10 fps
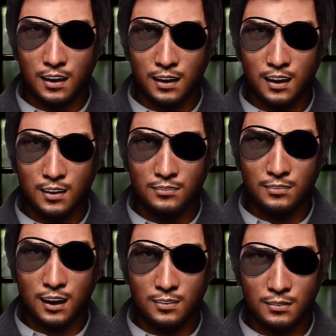I started
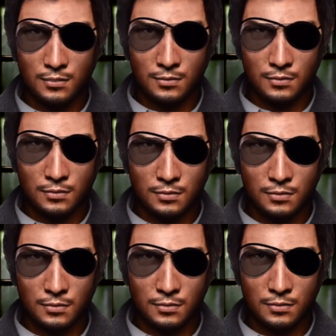recording.
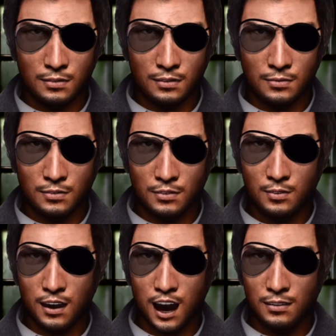
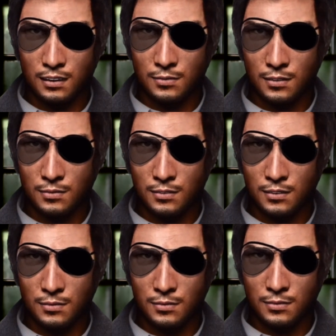The funnest game.